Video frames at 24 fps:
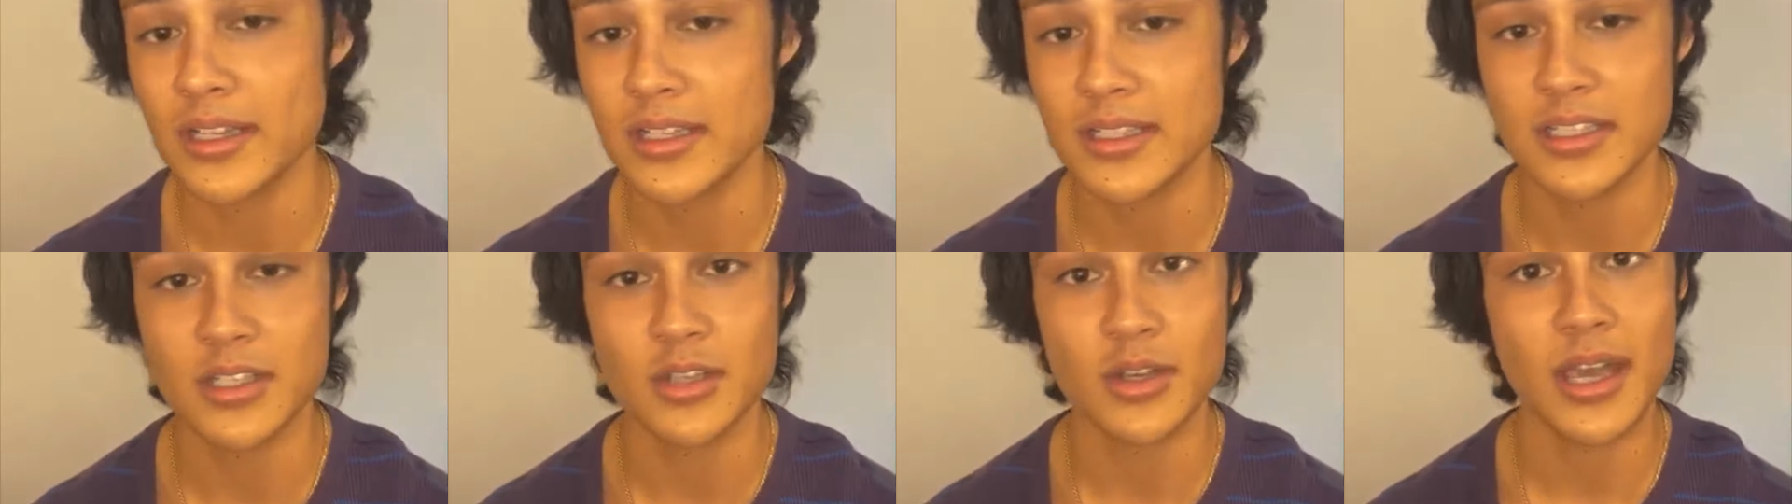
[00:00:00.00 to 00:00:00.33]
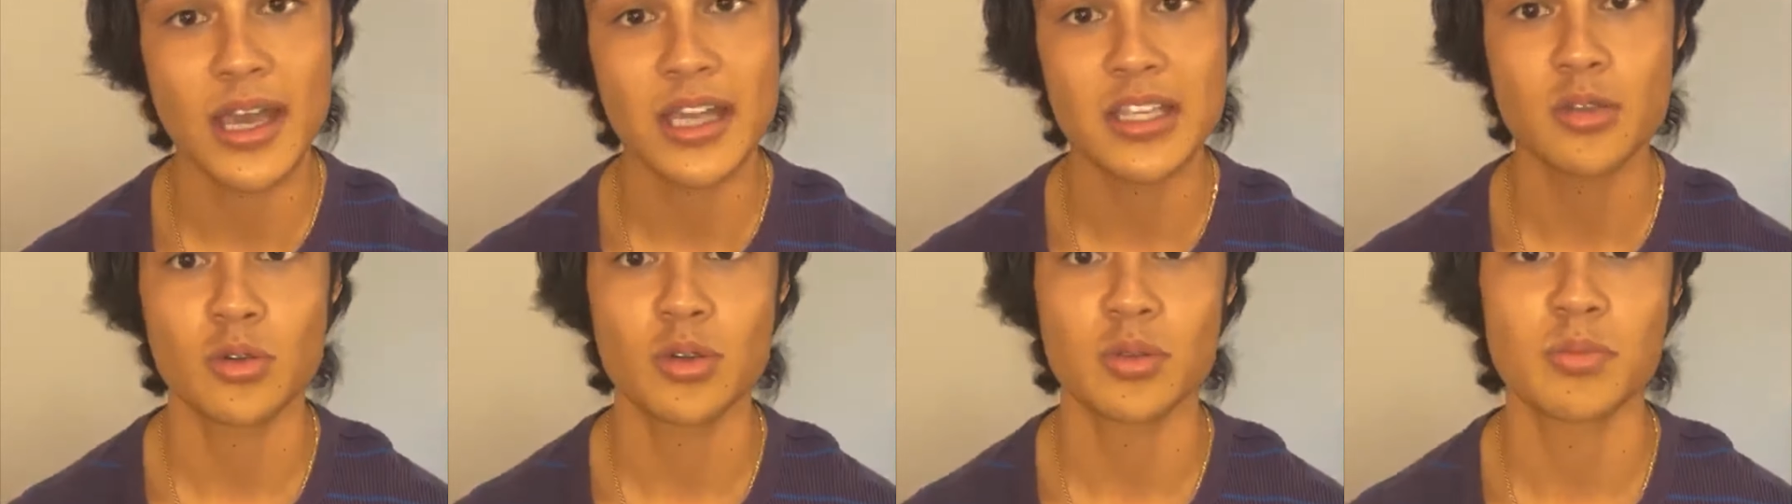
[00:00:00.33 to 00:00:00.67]
to guest
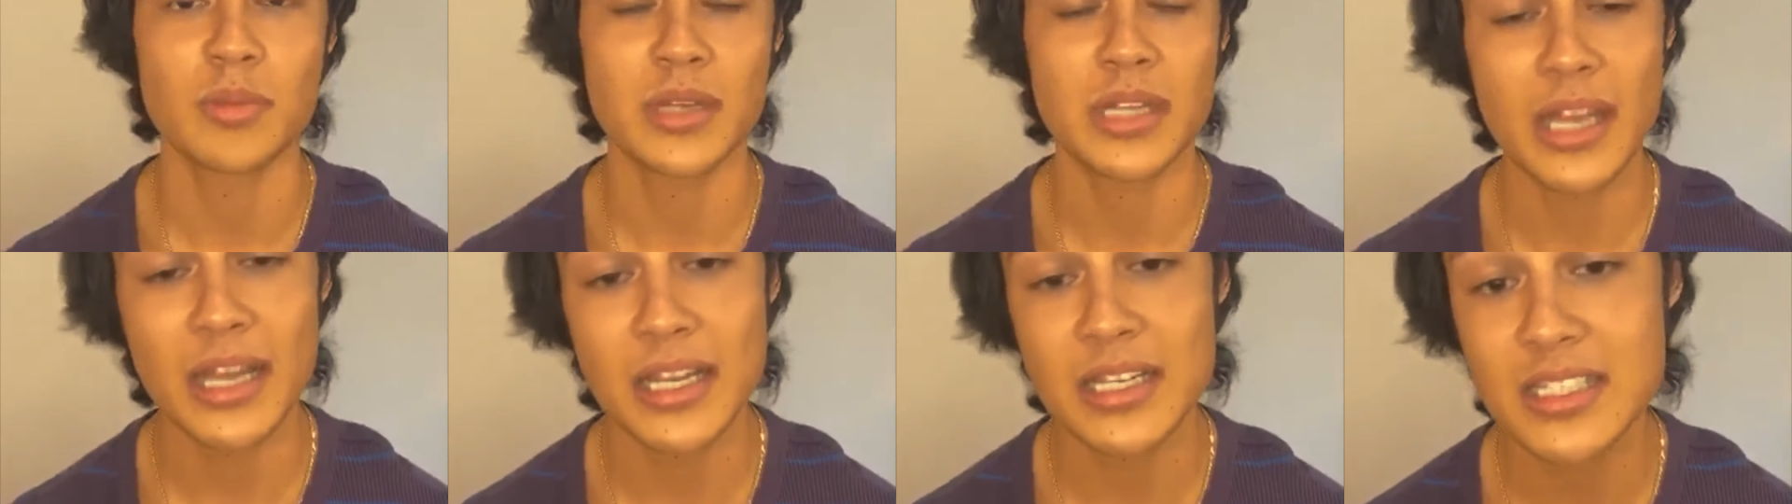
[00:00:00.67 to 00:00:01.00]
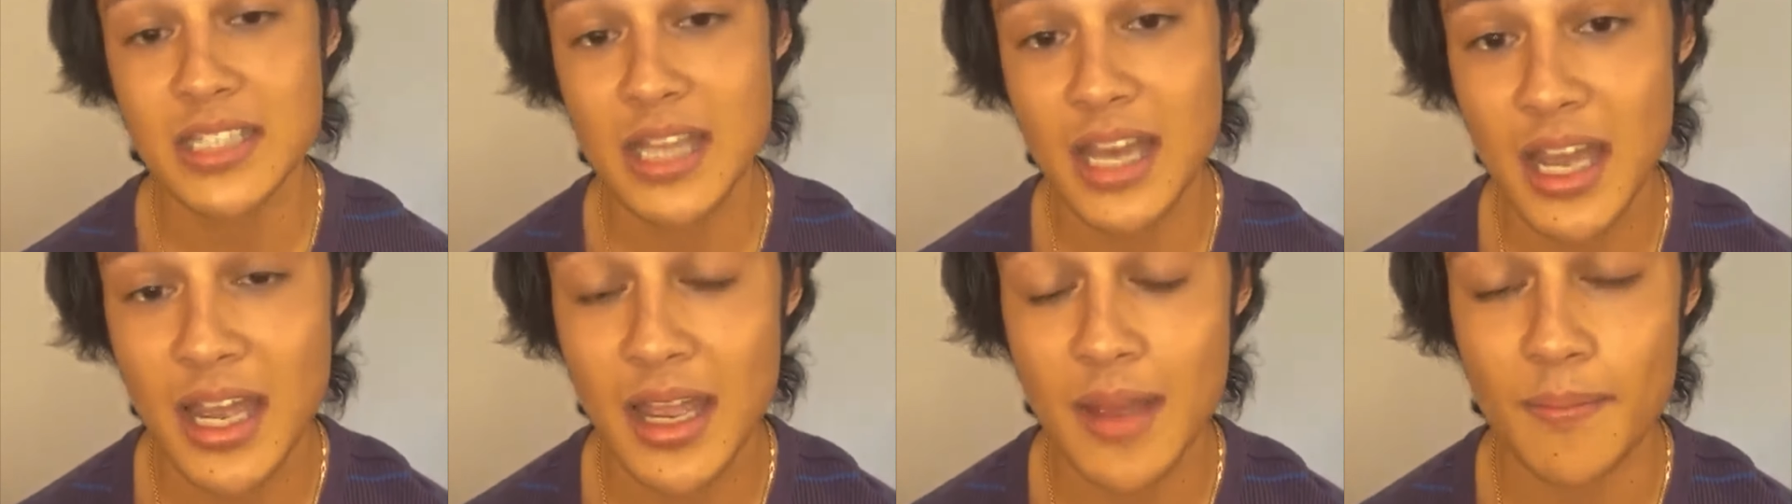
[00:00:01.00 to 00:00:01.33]
with me next
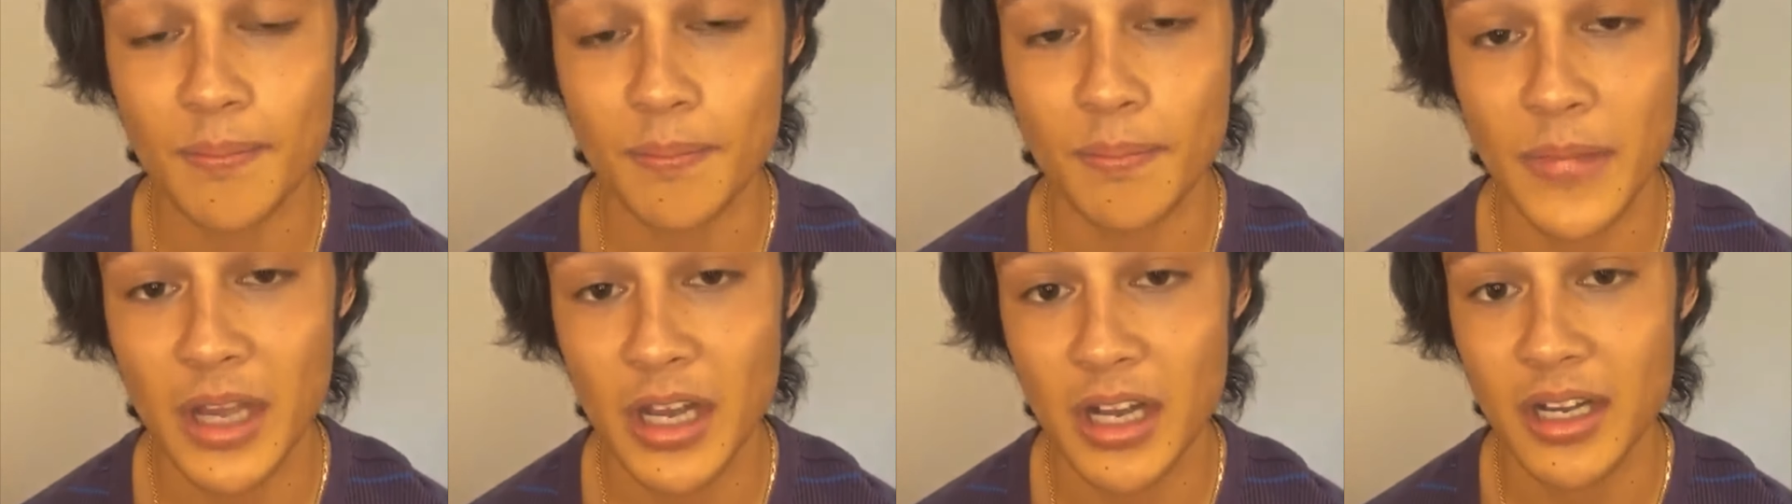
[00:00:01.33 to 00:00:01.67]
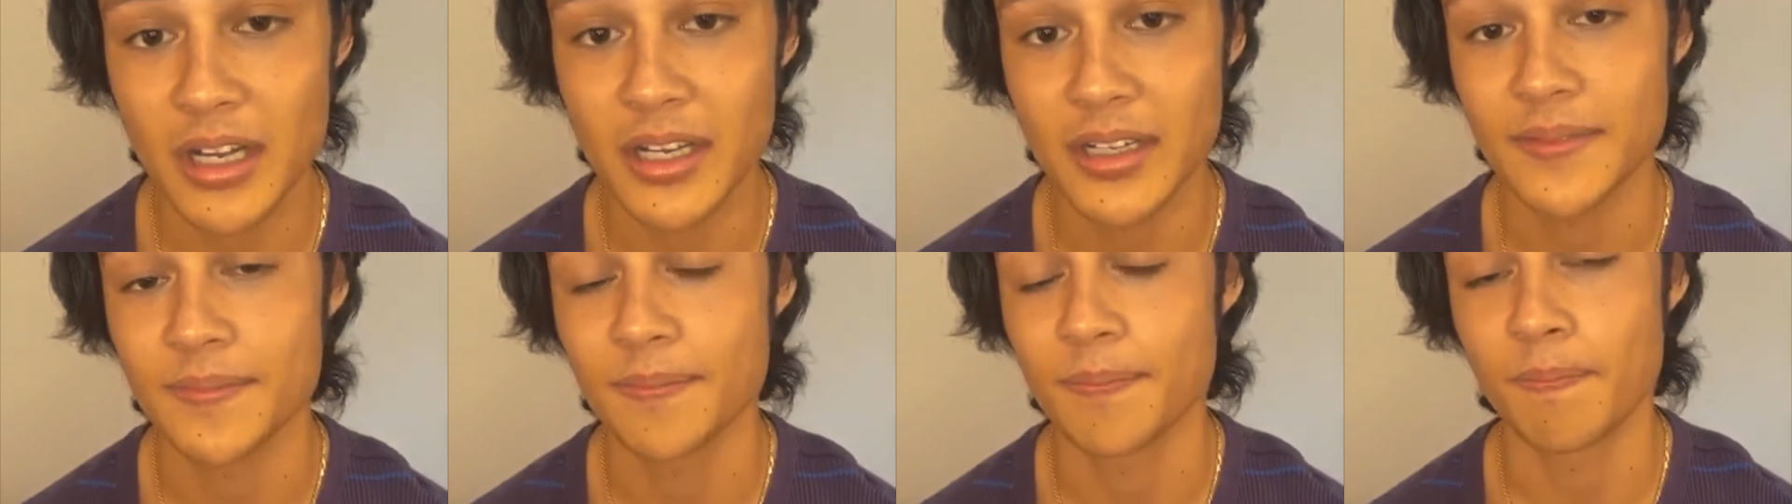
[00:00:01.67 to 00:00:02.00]
time
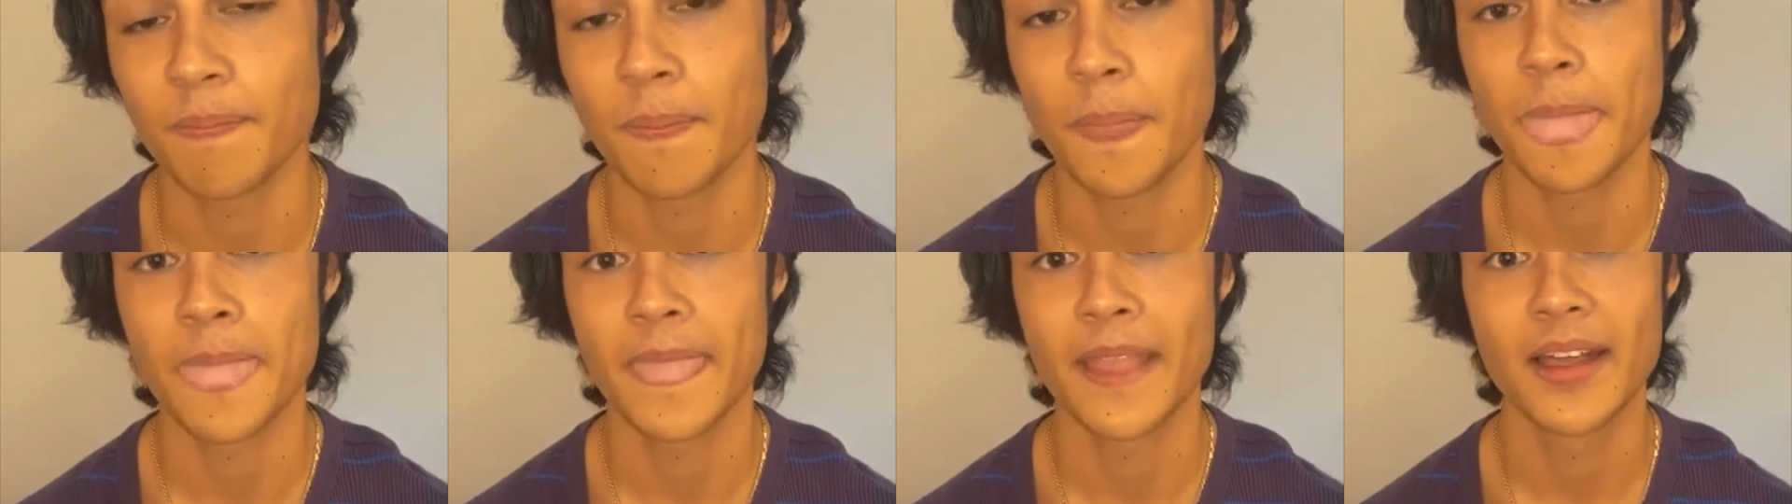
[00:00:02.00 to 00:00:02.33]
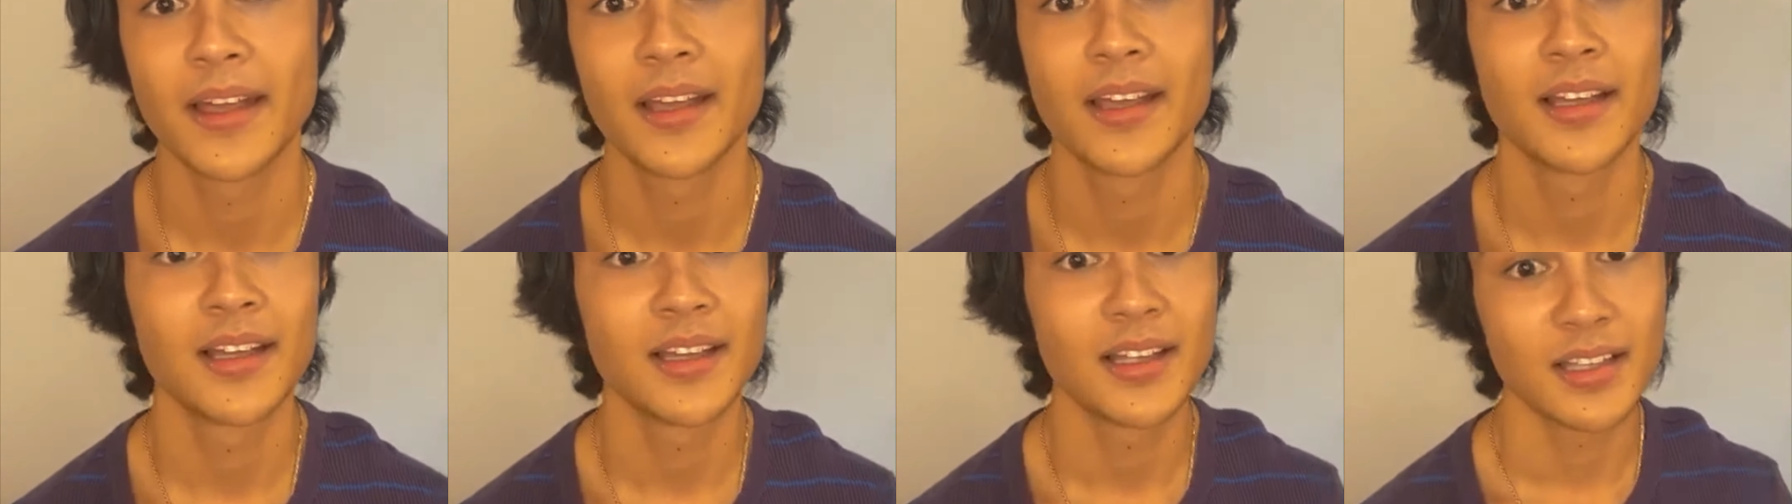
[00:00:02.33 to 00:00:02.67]
on
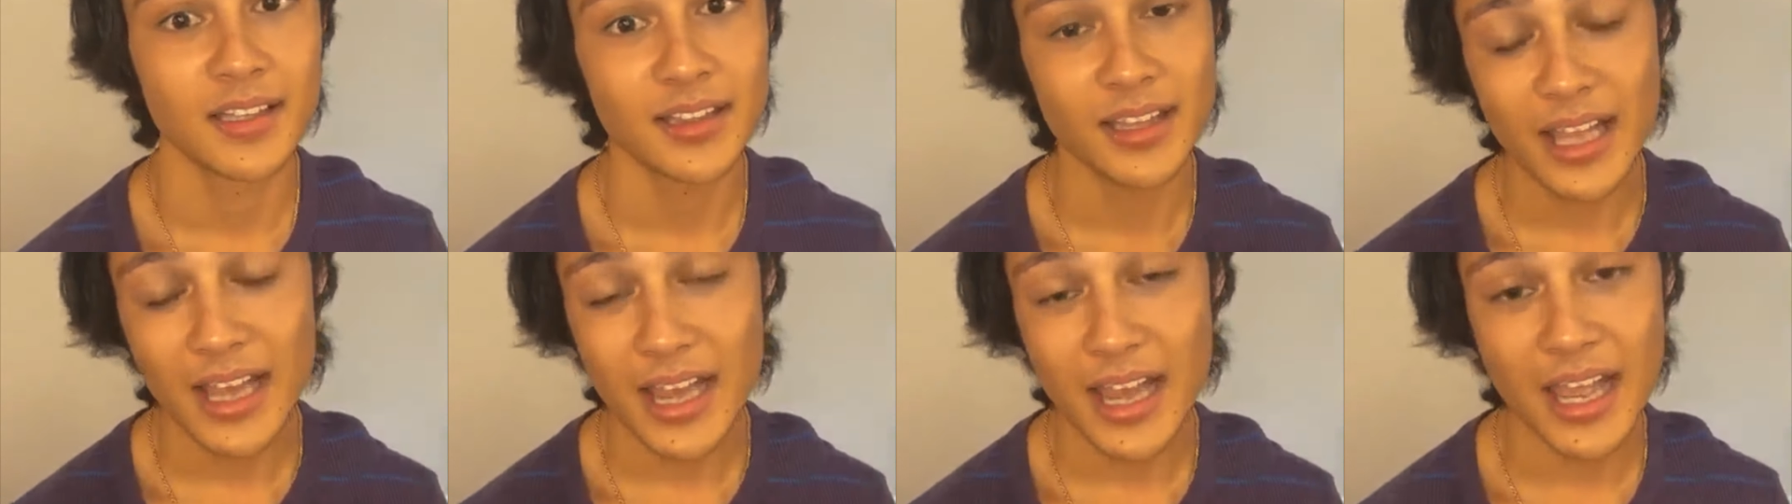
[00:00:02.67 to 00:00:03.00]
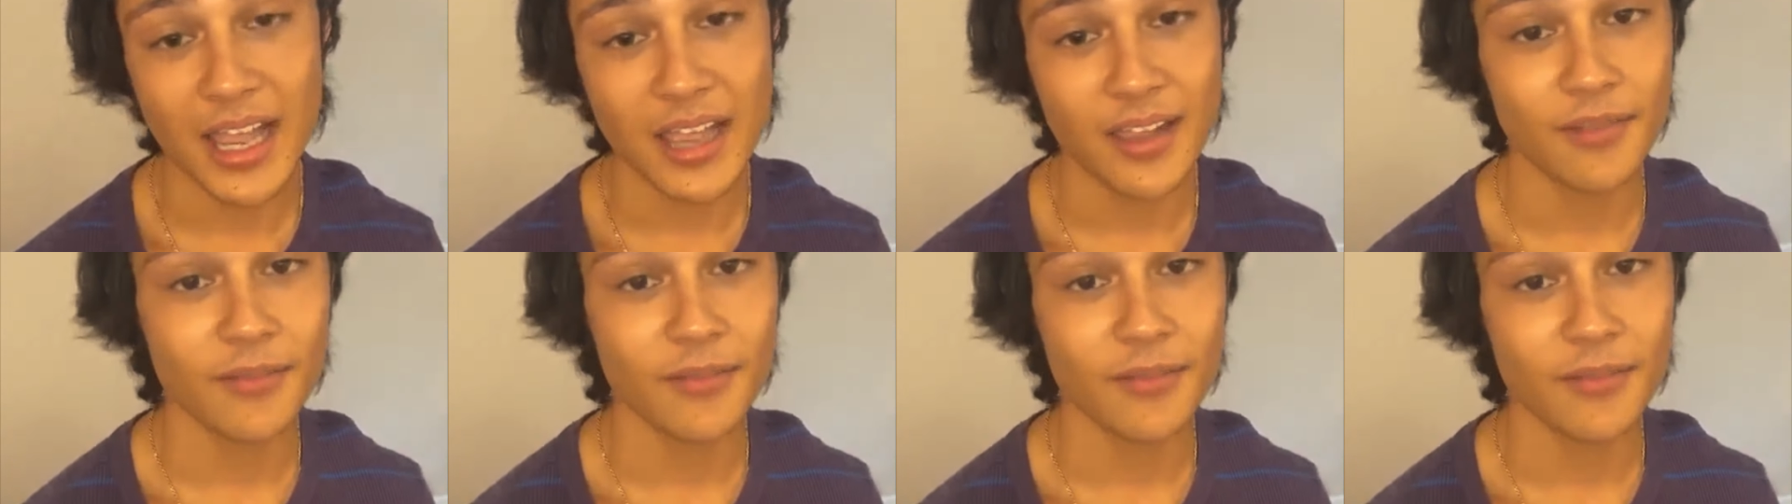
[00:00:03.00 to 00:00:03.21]
live?